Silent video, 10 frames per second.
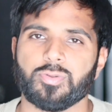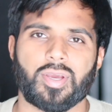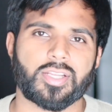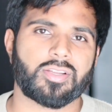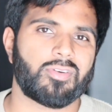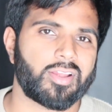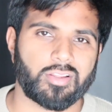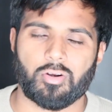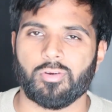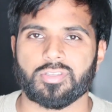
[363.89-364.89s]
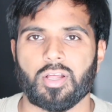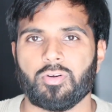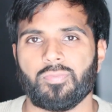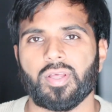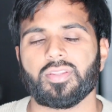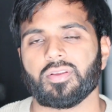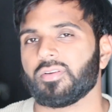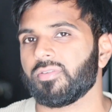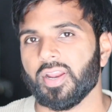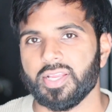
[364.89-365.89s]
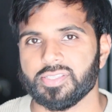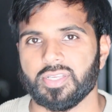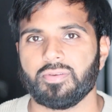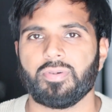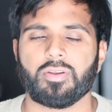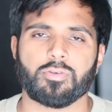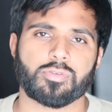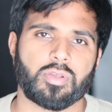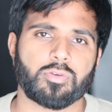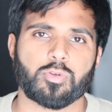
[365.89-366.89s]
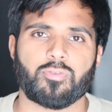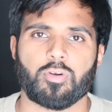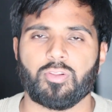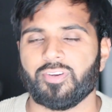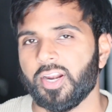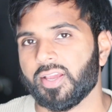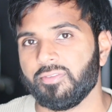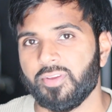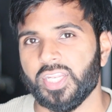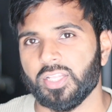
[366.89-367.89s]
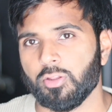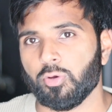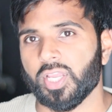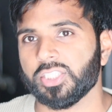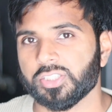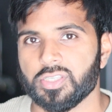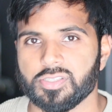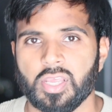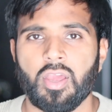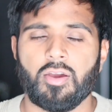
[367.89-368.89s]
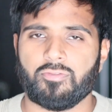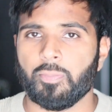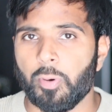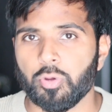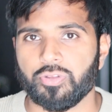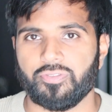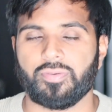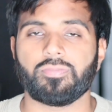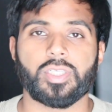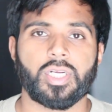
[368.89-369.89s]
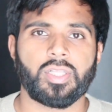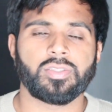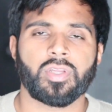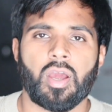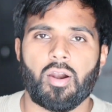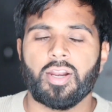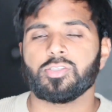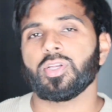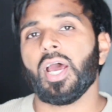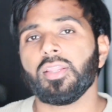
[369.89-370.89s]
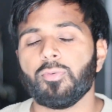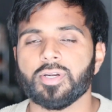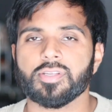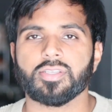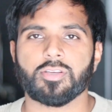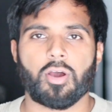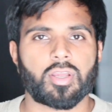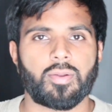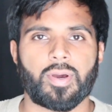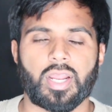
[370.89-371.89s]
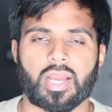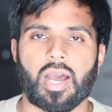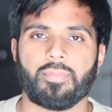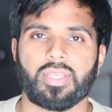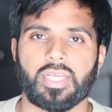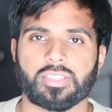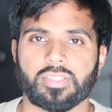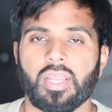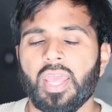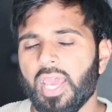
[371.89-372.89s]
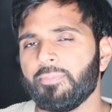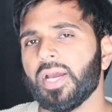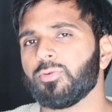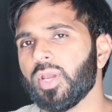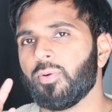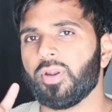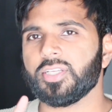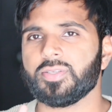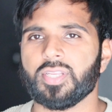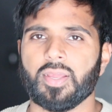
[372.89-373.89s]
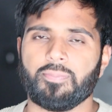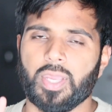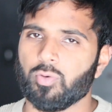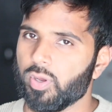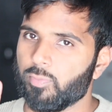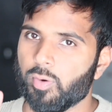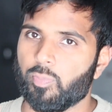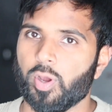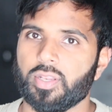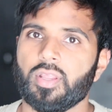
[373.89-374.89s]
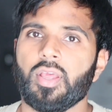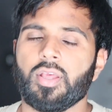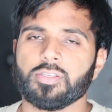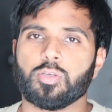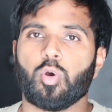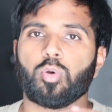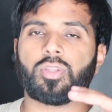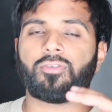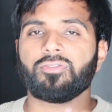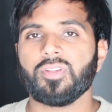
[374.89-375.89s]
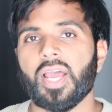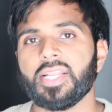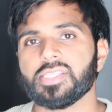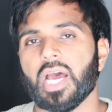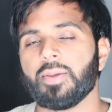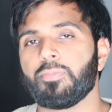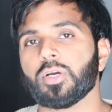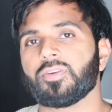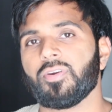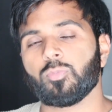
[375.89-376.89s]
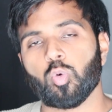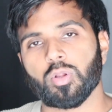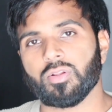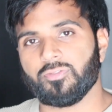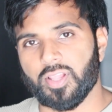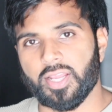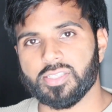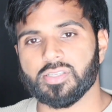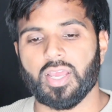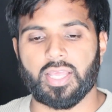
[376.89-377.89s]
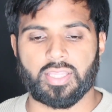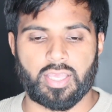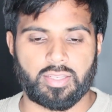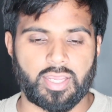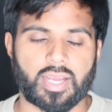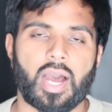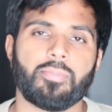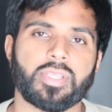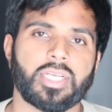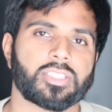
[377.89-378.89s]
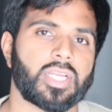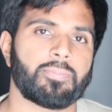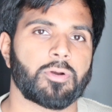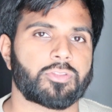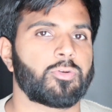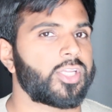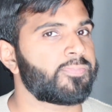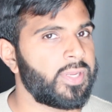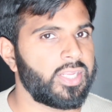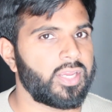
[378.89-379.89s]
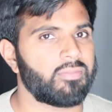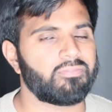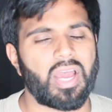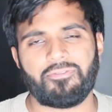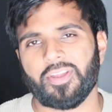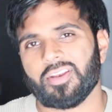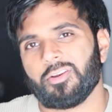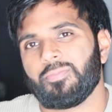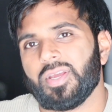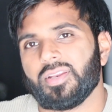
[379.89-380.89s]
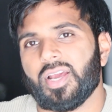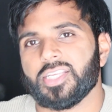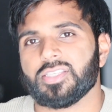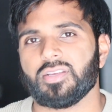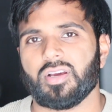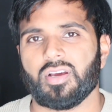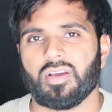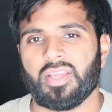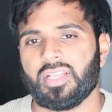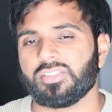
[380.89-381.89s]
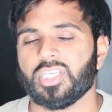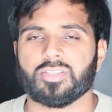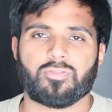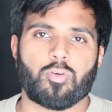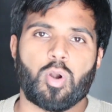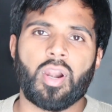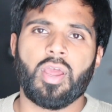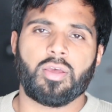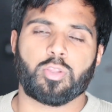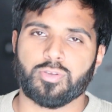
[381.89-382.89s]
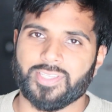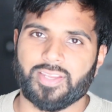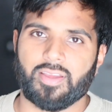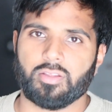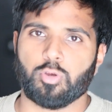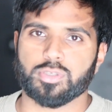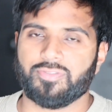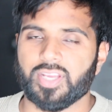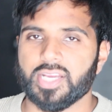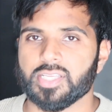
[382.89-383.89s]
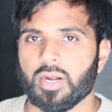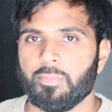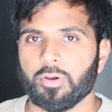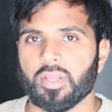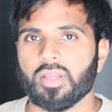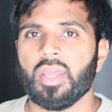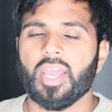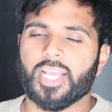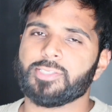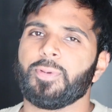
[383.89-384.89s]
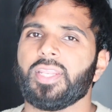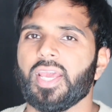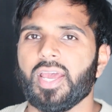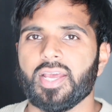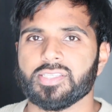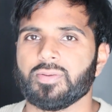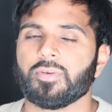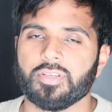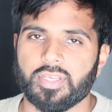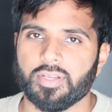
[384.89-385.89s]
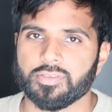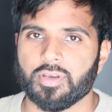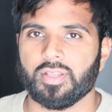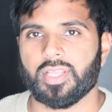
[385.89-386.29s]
We got a regular hotel room, nothing crazy, but it was overall very convenient locations for both of them. All right, so now that we're done talking about accommodation, and by the way, I wanted to make one more point. So the flights I booked from Google Flights, and then the accommodation I booked through Expedia. I figured it would be a nice hint just for those of you guys that are booking. Expedia has some good deals on.